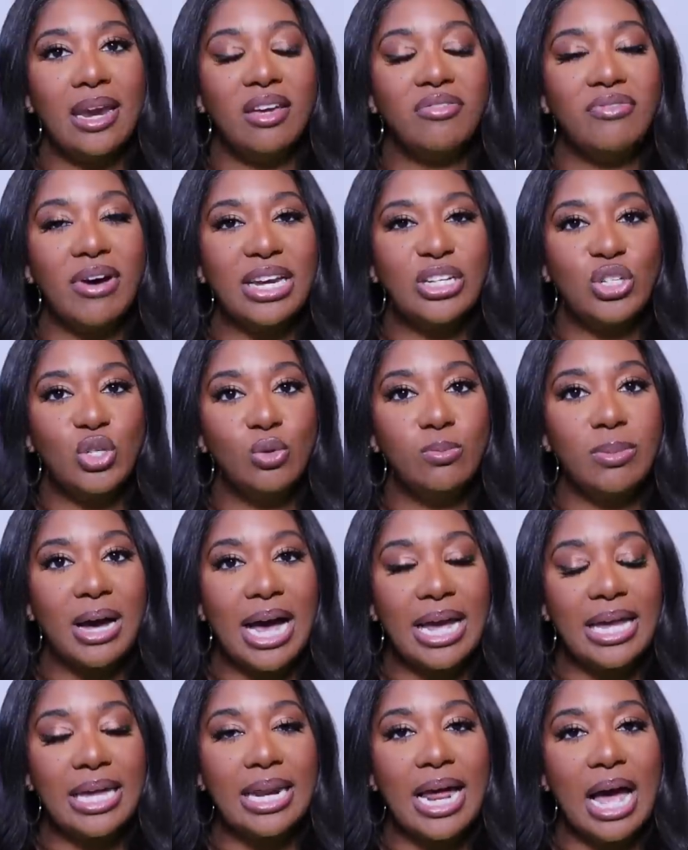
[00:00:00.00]
If I do
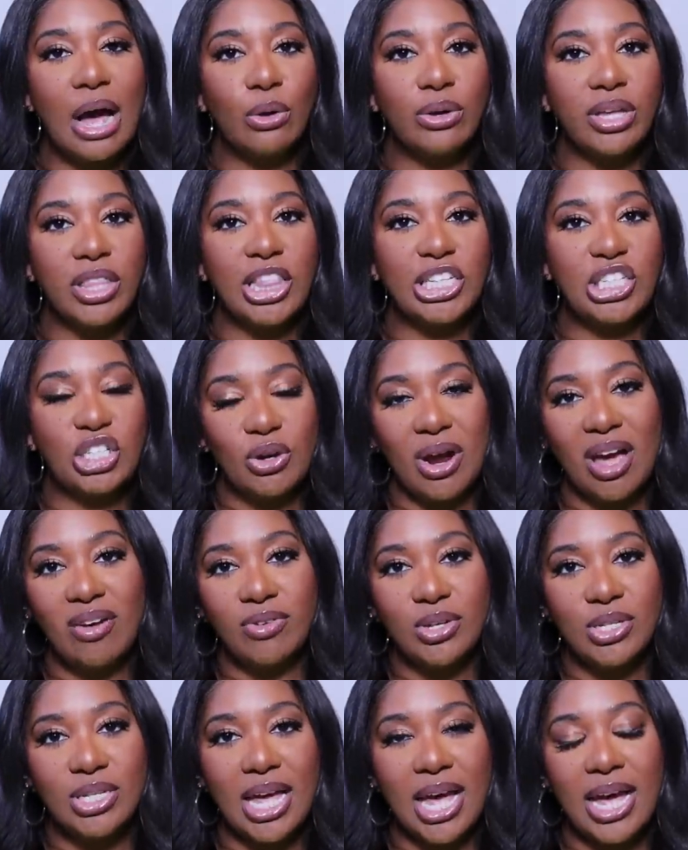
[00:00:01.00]
buy it, I'll get the
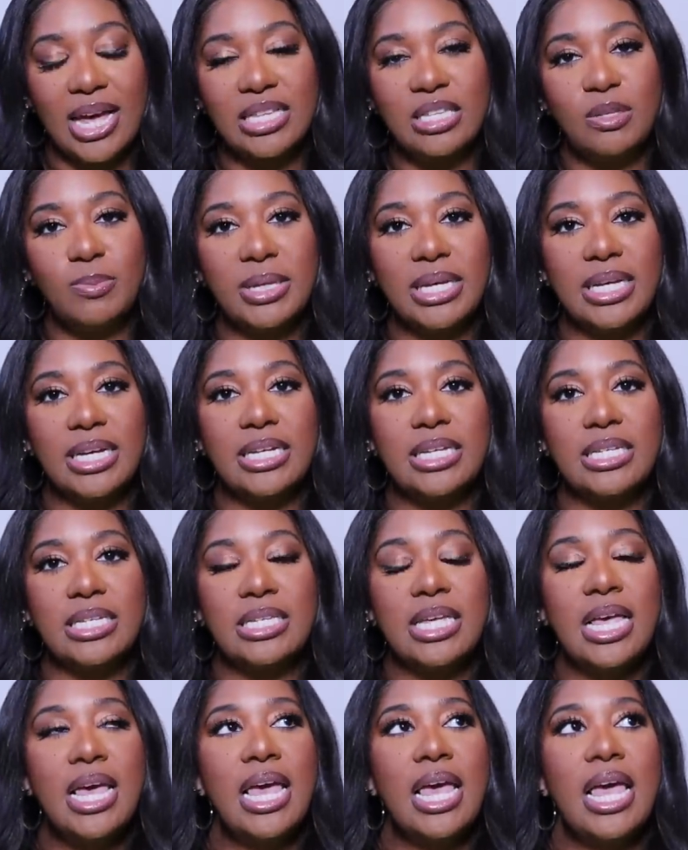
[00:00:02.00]
travel size
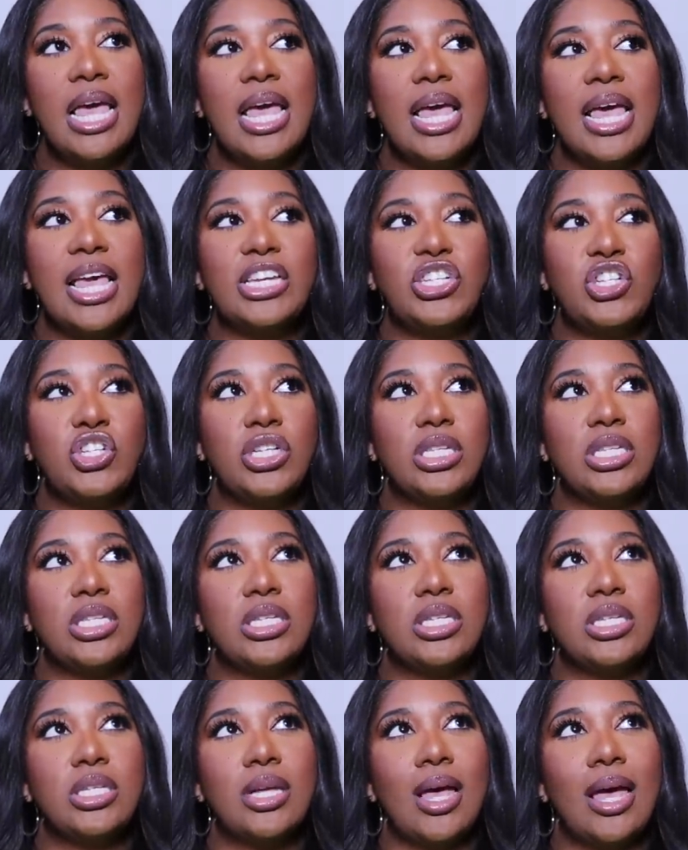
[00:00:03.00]
because it's
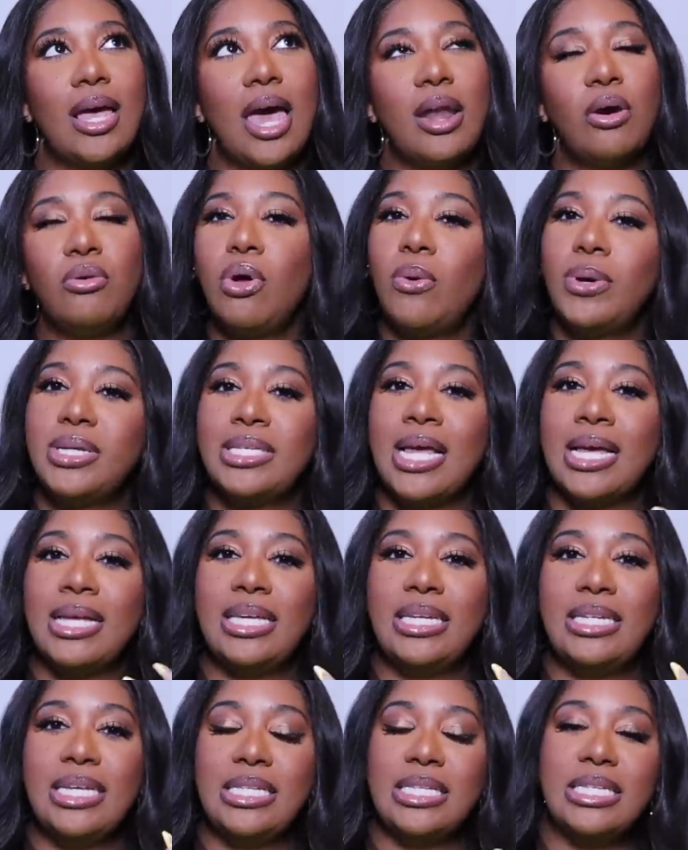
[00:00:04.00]
just I don't know, it's not,
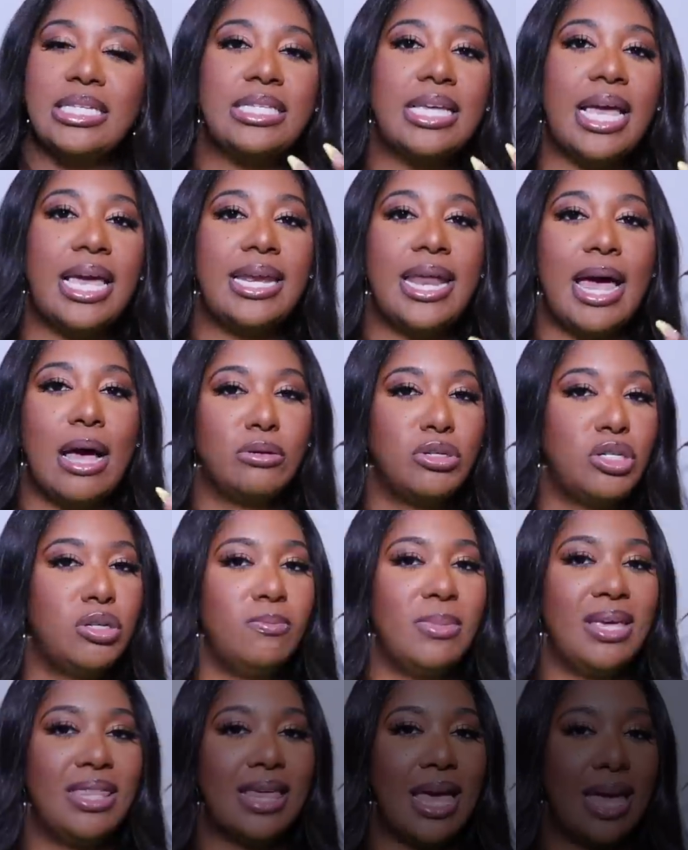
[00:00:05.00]
it didn't stand out to
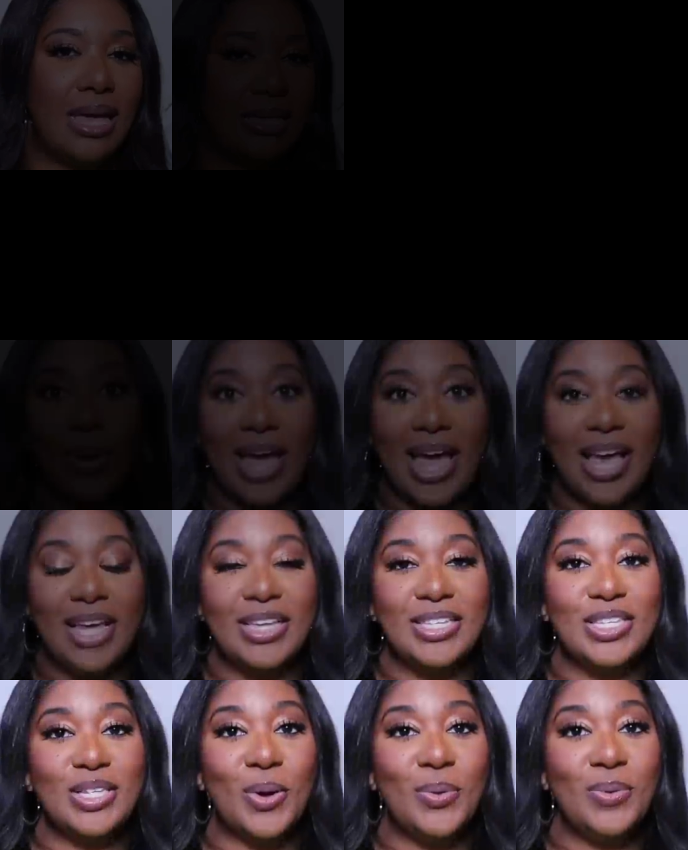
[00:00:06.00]
me that day. Okay.
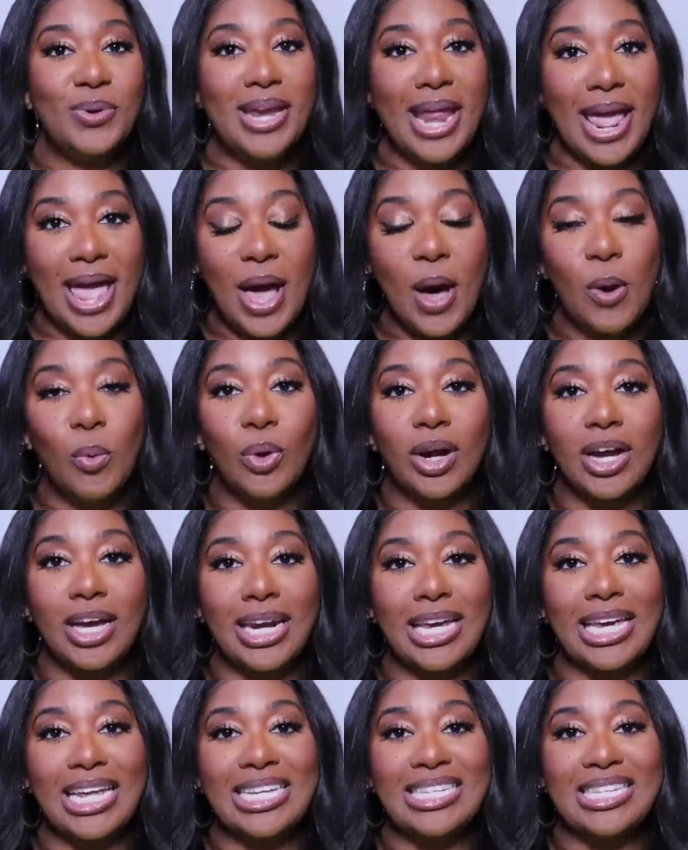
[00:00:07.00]
So now we're going
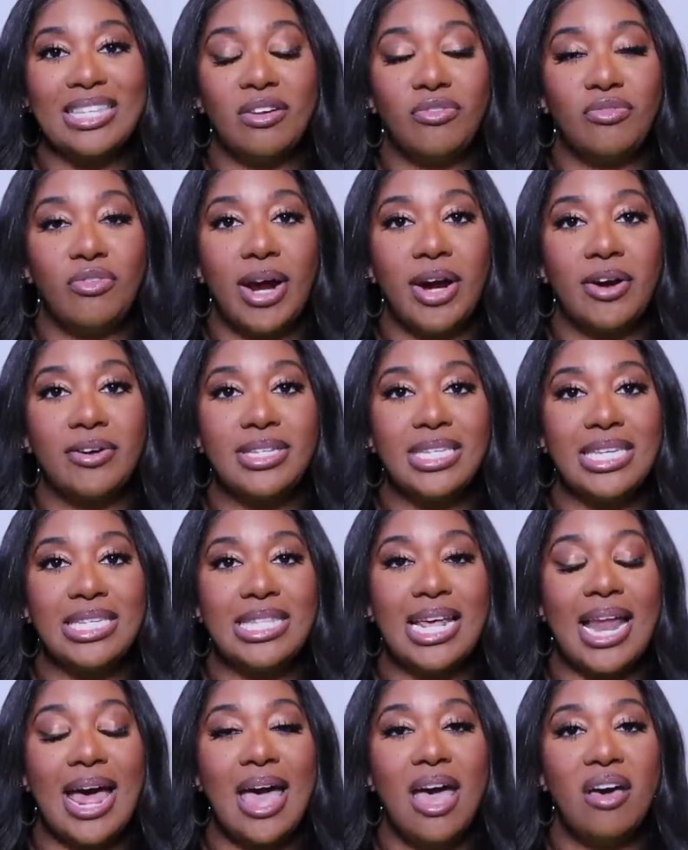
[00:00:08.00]
to get into the fragrances
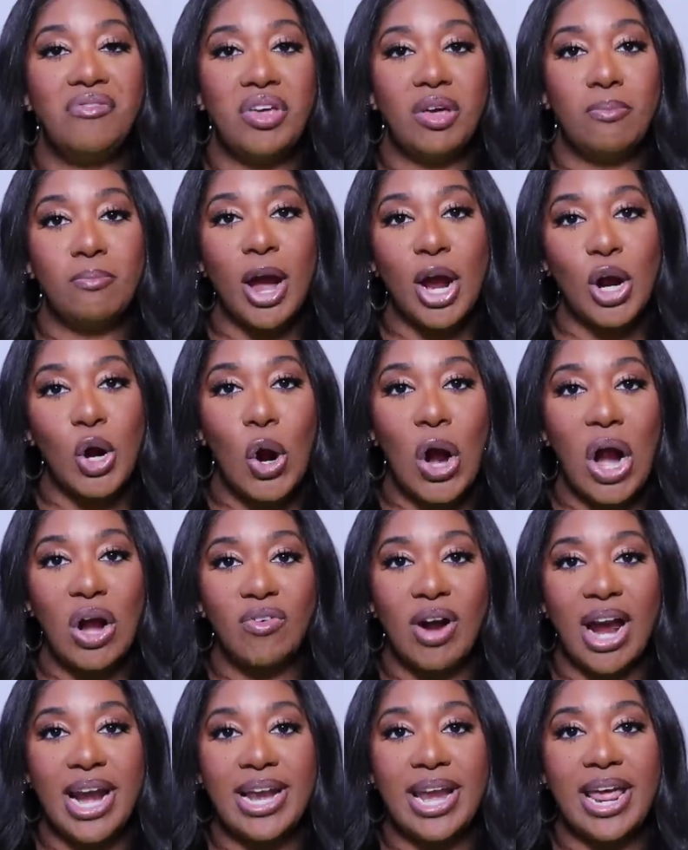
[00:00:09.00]
that I have in my cart
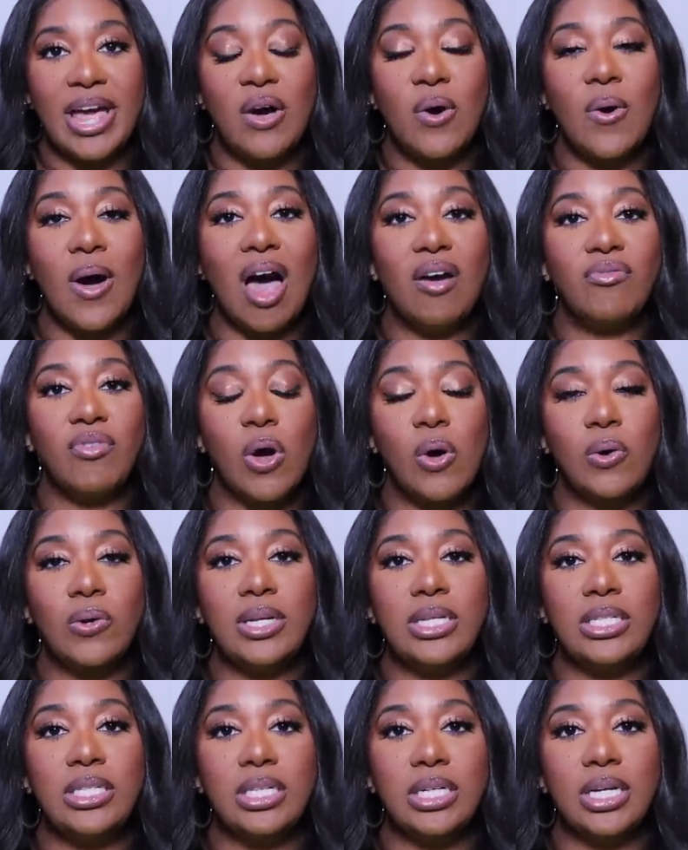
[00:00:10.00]
right now. I've
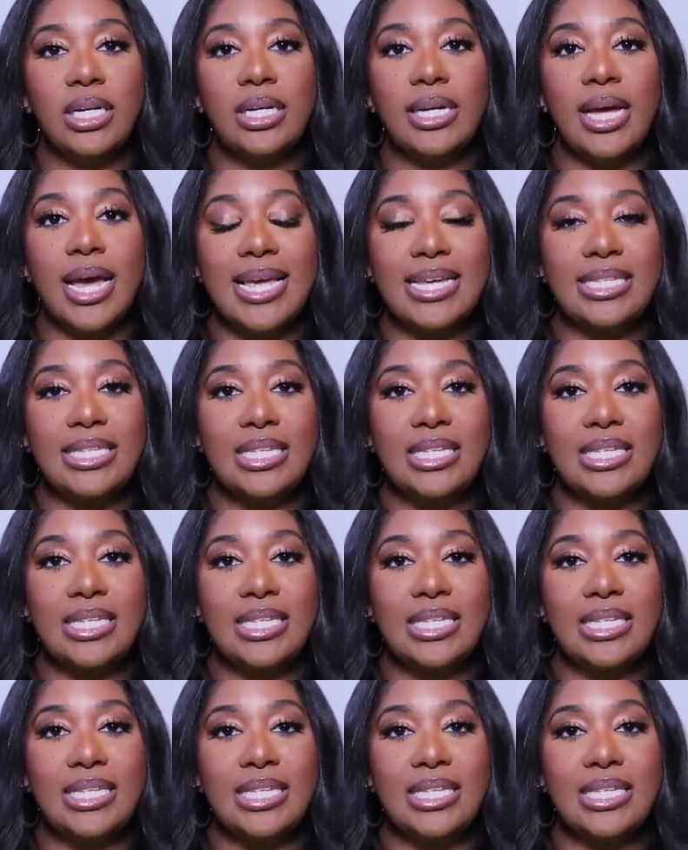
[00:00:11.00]
only done a